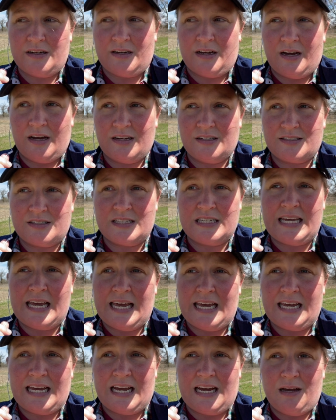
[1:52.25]
Uh,
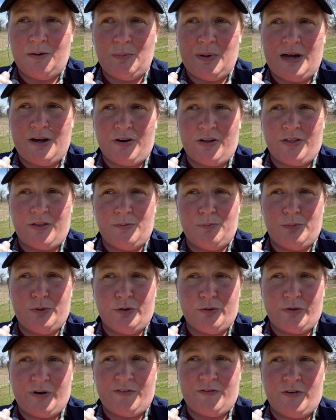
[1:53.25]
today, I'm out at the
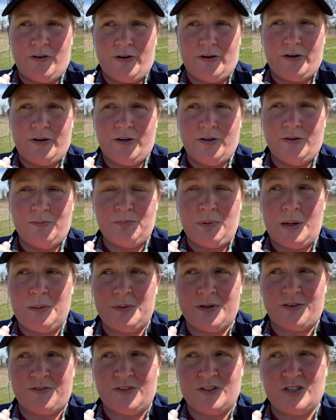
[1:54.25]
Blue River
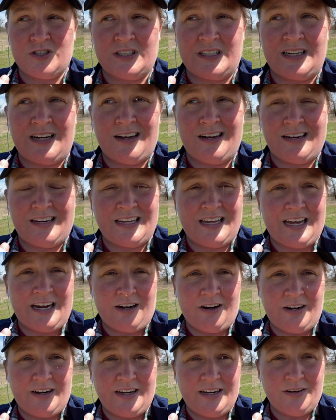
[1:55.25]
Public Fishing and Hunting
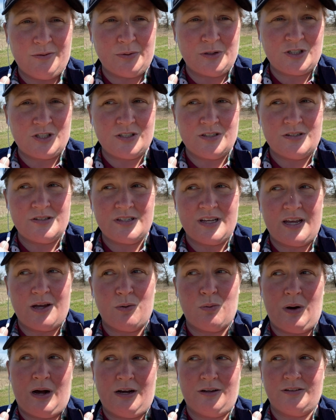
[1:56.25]
Area, which is a
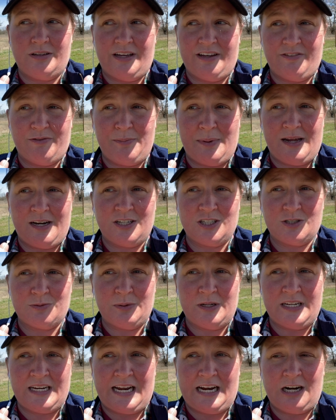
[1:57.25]
wildlife
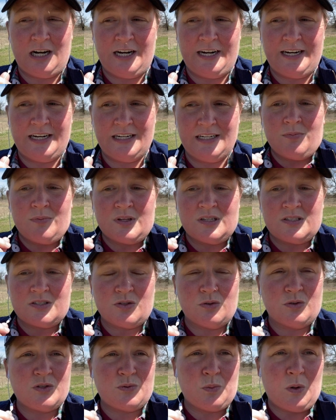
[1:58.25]
management area.
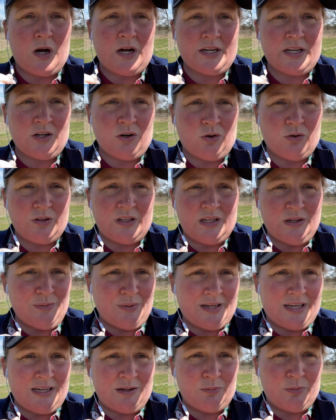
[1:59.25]
So it's walk in only.
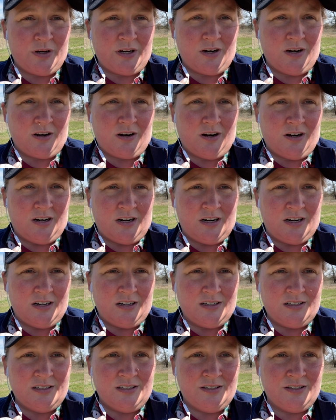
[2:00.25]
We can't bring our
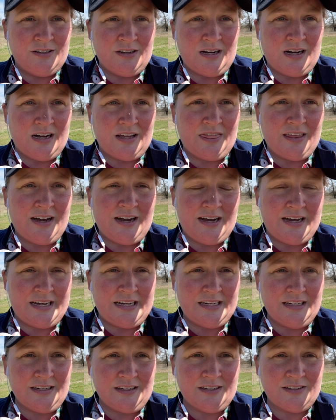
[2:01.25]
car on the
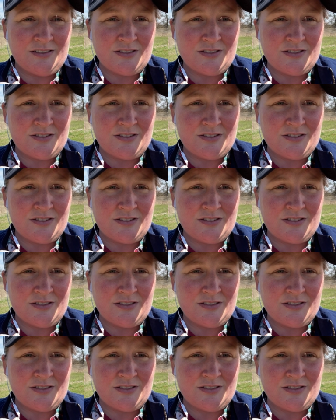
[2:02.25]
hike.